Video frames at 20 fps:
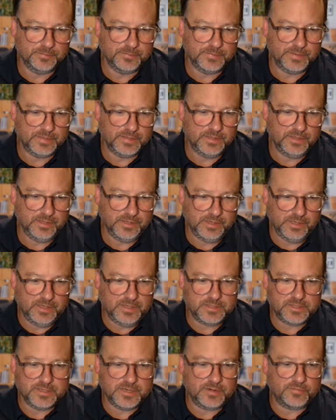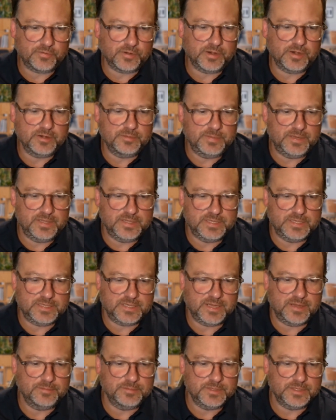It's never going to be the
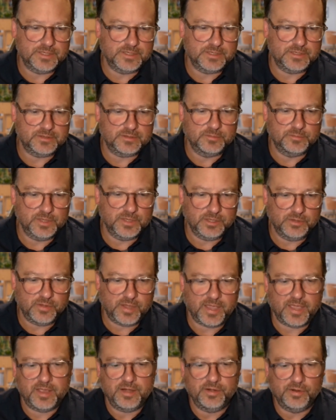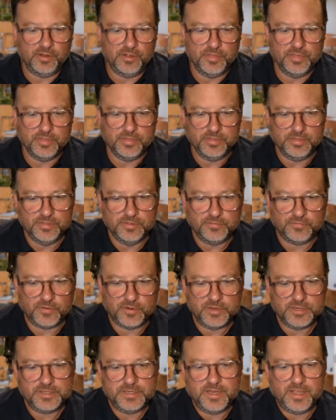same system that you had on the
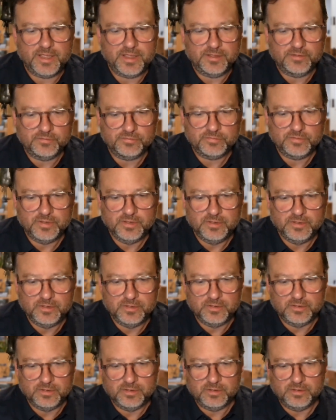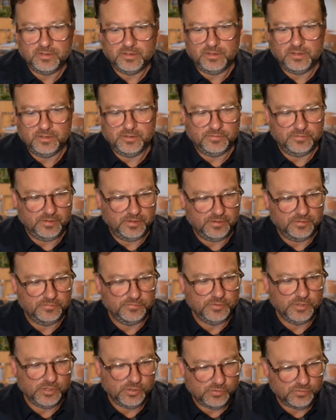first day
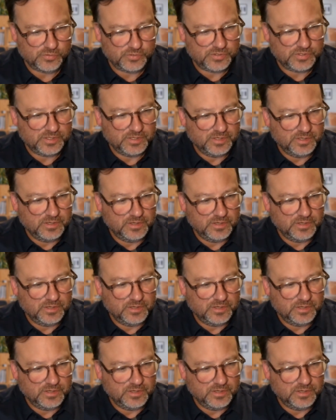of use.